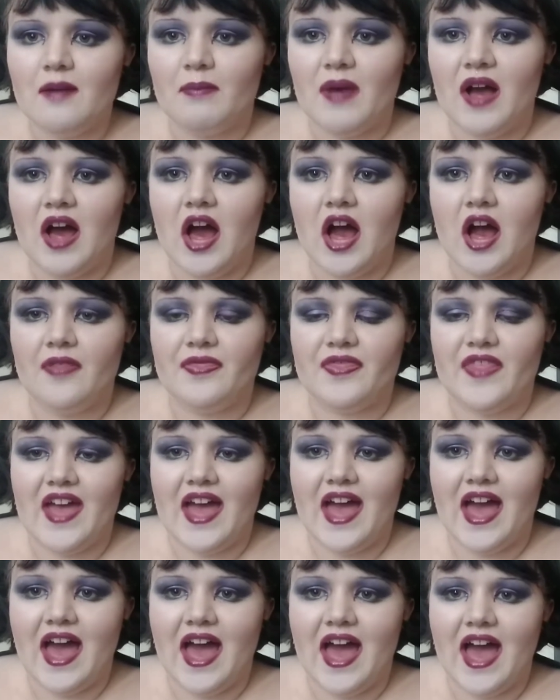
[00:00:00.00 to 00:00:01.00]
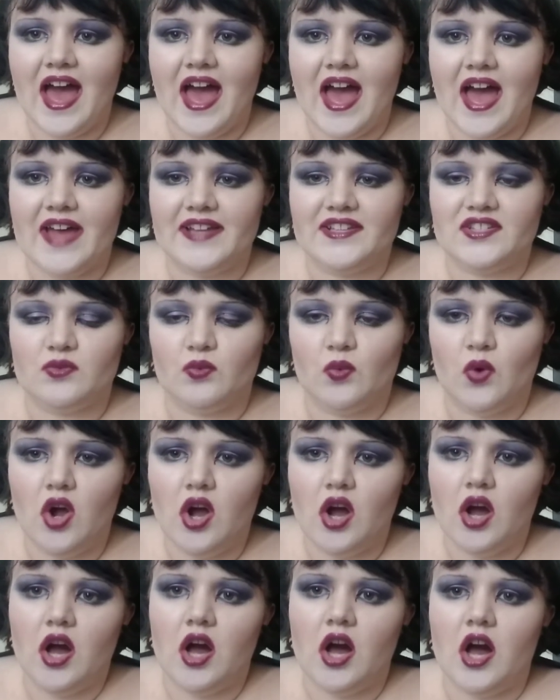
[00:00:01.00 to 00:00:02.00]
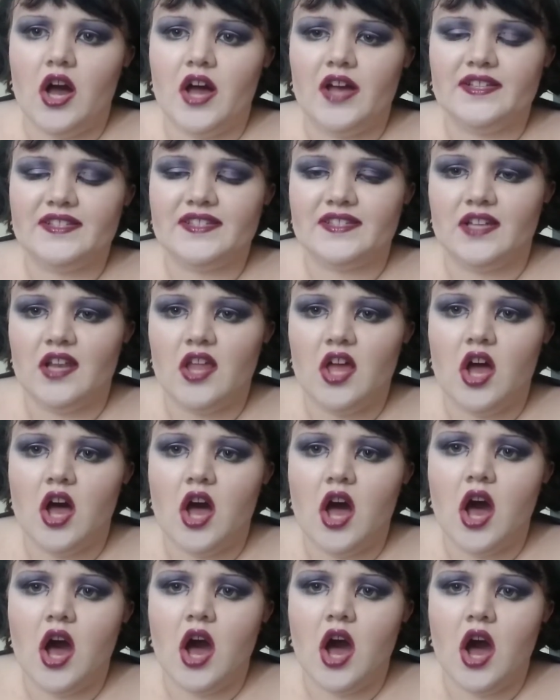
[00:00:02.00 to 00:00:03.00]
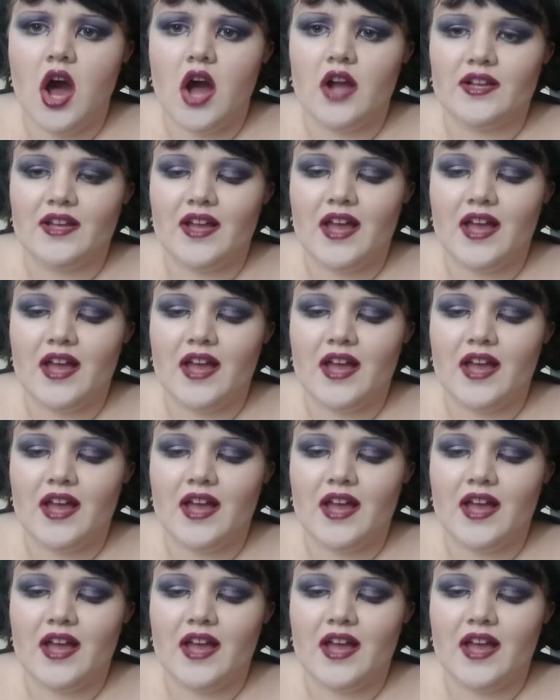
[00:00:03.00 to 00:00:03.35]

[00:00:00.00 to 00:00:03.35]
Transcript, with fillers: but that was long